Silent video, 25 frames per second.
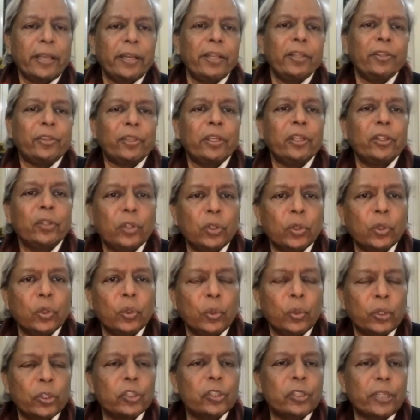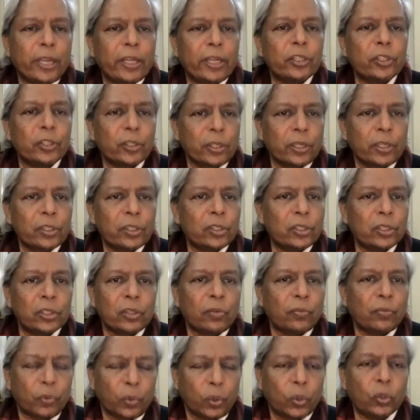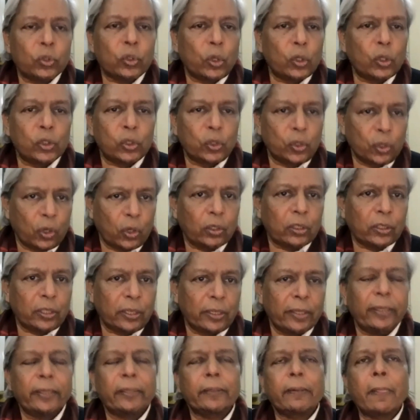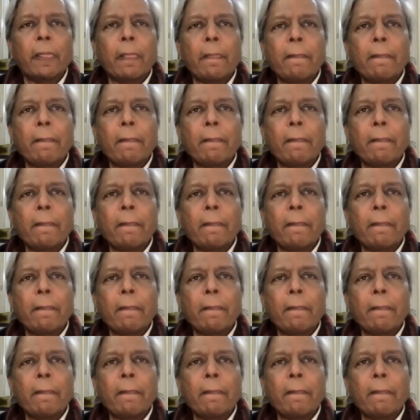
anything new is dangerous is, of course, also not correct.